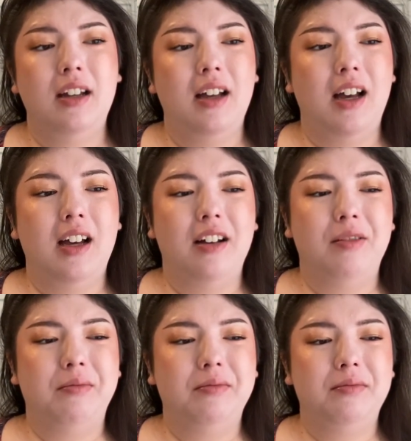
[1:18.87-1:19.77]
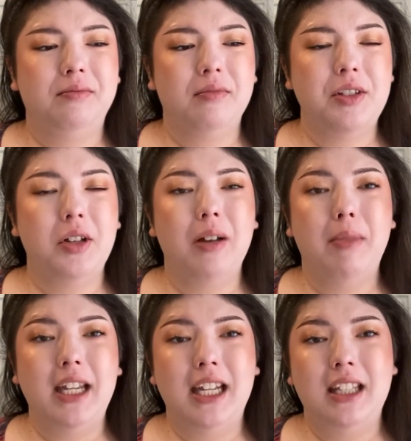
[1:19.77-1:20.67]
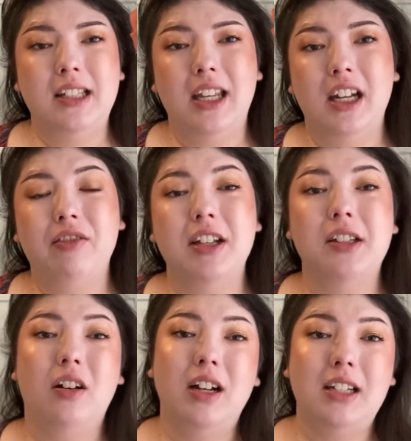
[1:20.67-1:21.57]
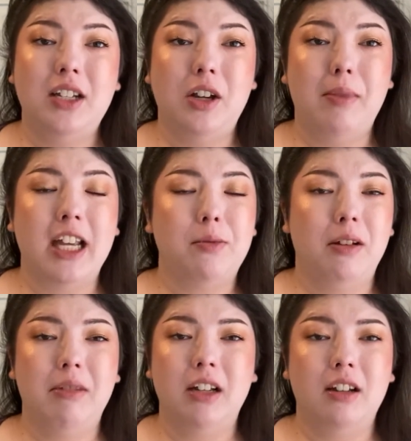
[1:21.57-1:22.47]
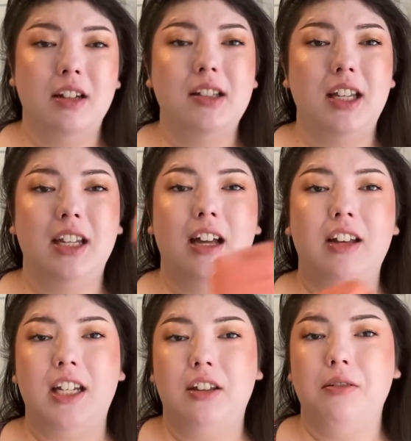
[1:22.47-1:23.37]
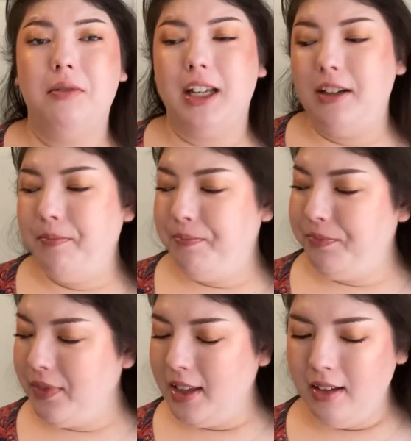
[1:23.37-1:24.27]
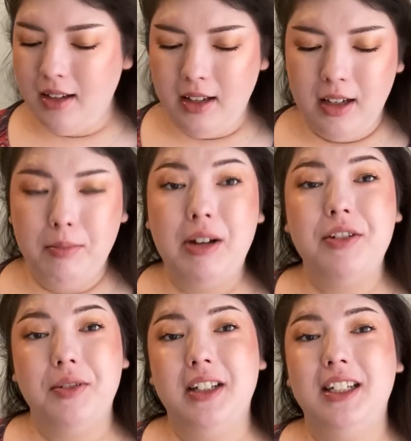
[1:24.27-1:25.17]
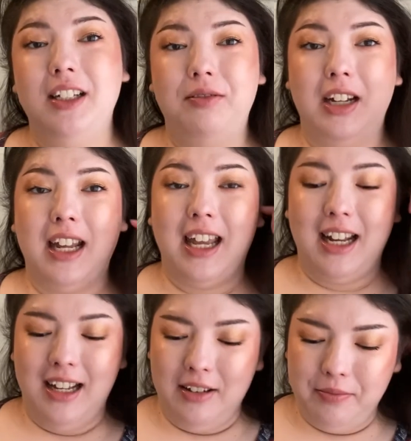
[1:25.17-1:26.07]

So I might get this again if I saw it at TJ Maxx, but I'm not going to seek it out any other way. But it was really good when I had it.